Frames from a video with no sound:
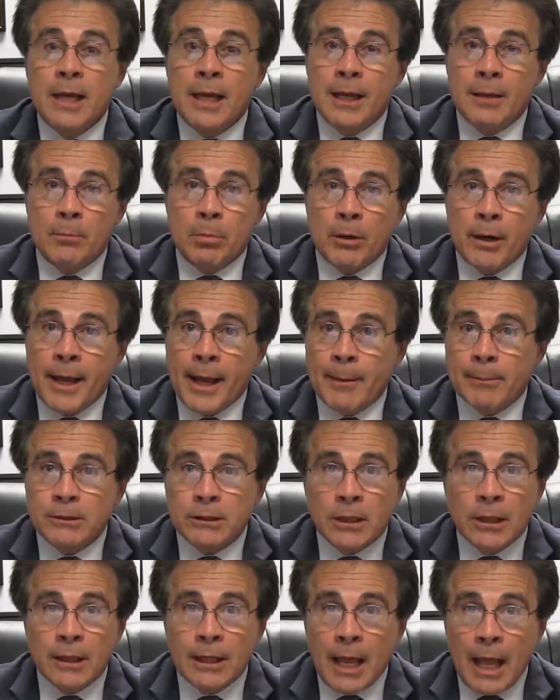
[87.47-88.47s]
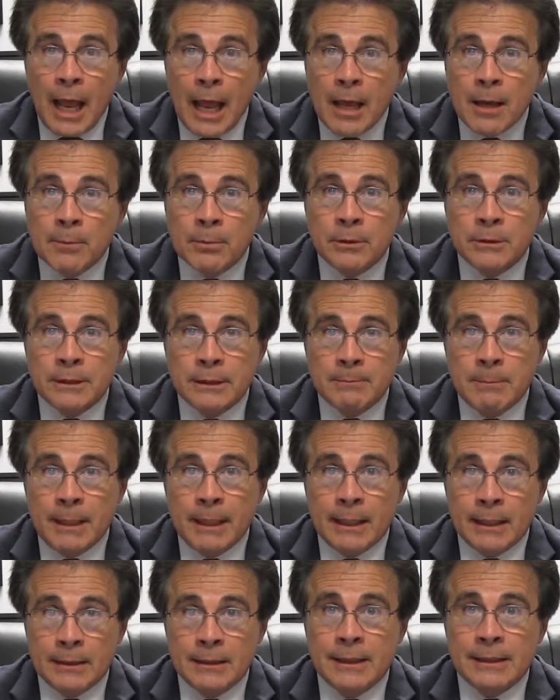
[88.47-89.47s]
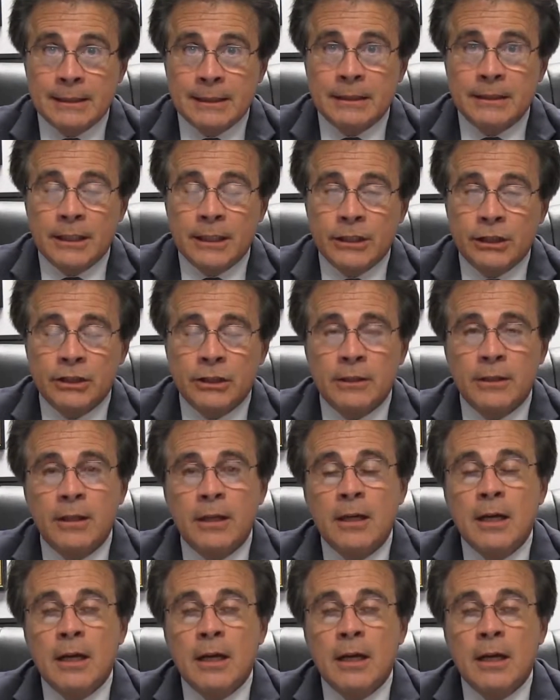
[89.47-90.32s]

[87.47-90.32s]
and perhaps unable to make a designation.